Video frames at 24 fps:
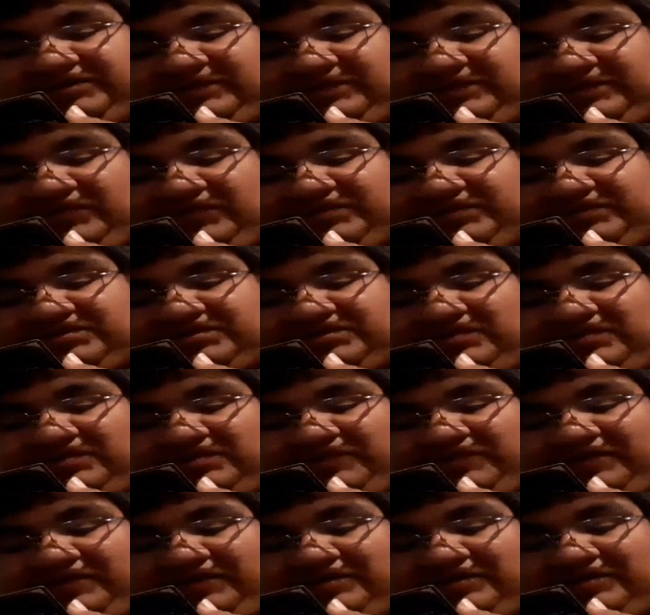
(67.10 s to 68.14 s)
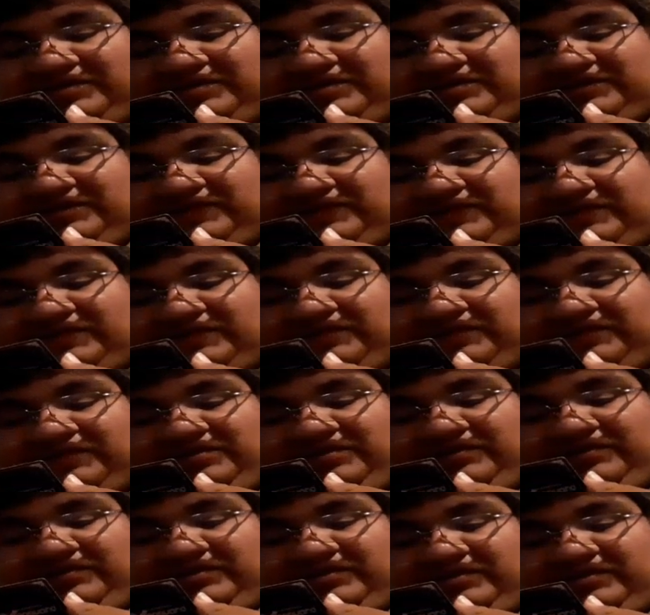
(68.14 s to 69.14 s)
move it to the open rear. Front row.